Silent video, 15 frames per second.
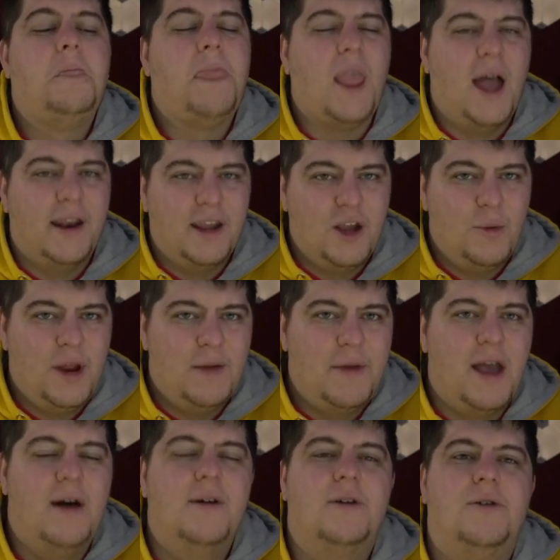I did go and have
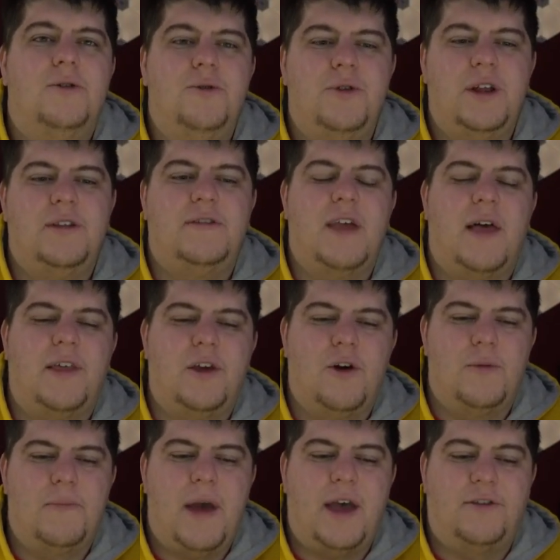my uncle who did sadly go
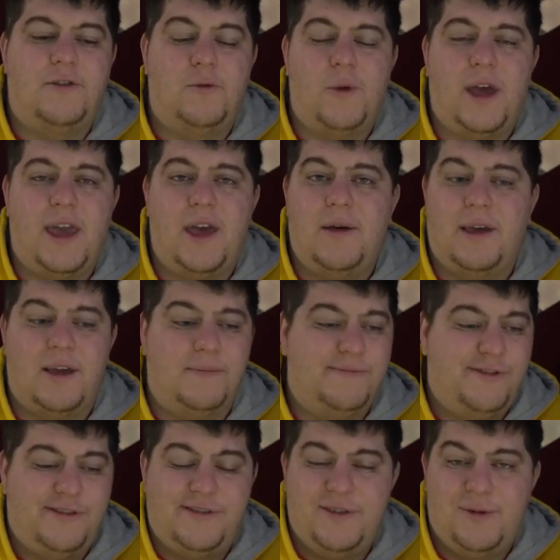and pass away like a,
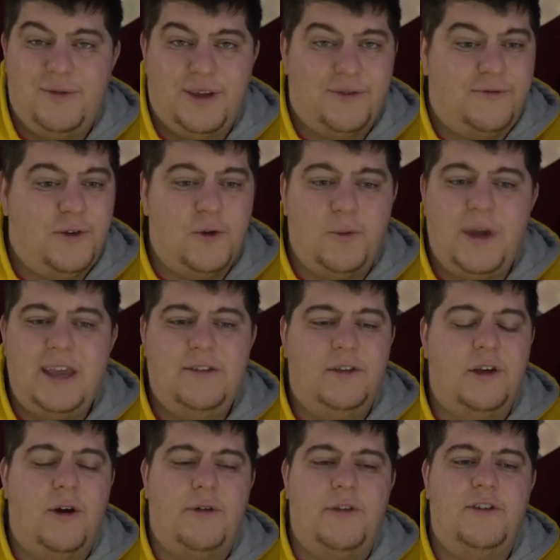just only a few weeks
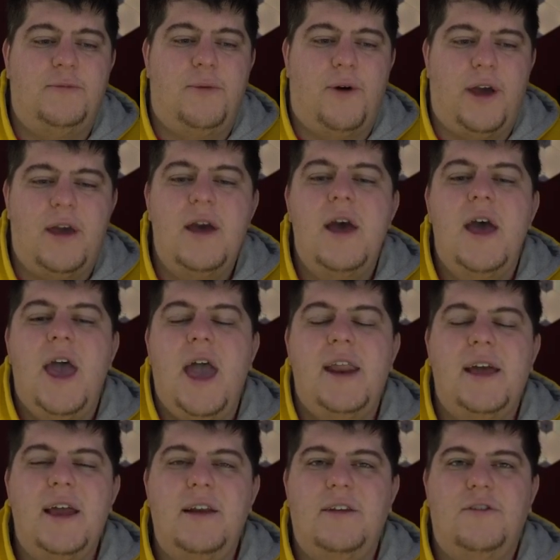ago at this point, and
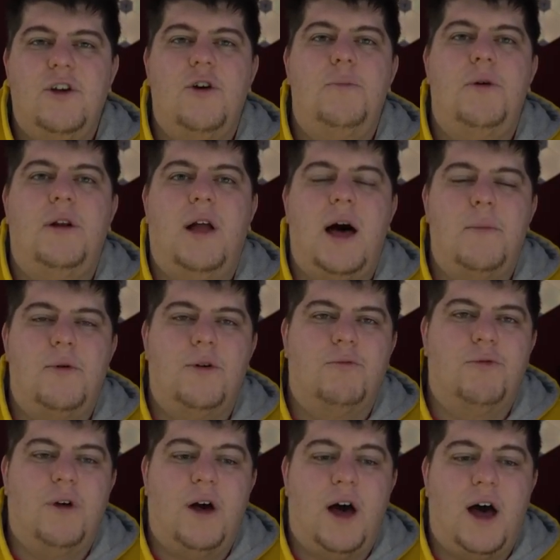it kind of does go put a lot more
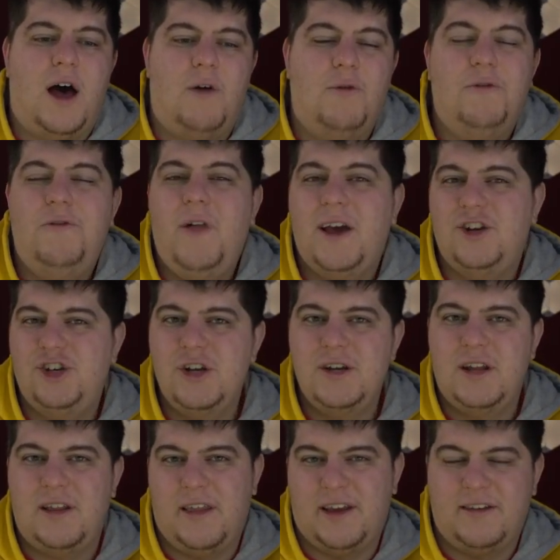uh,
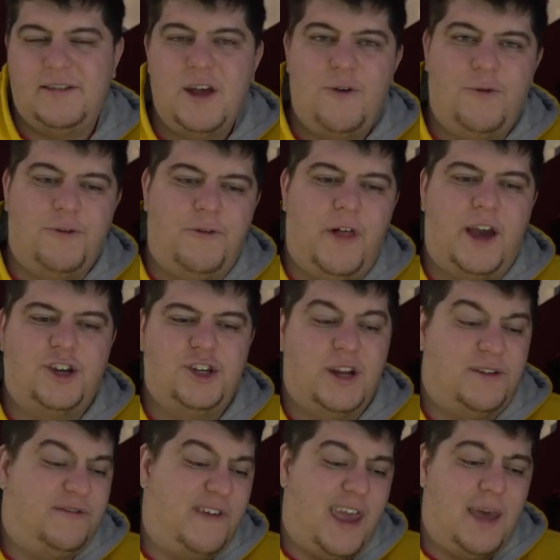reflection and like self reflection
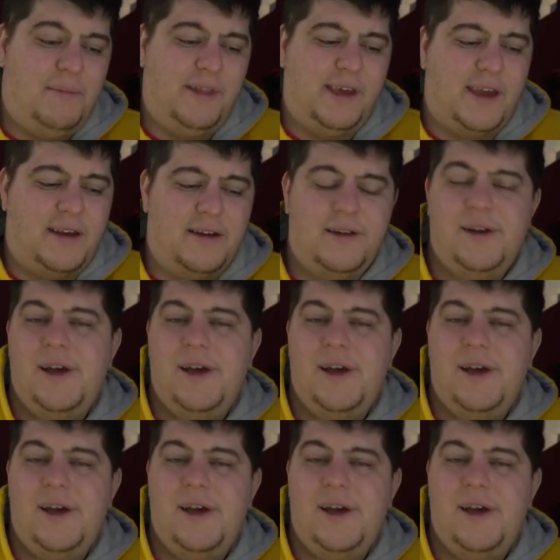on family and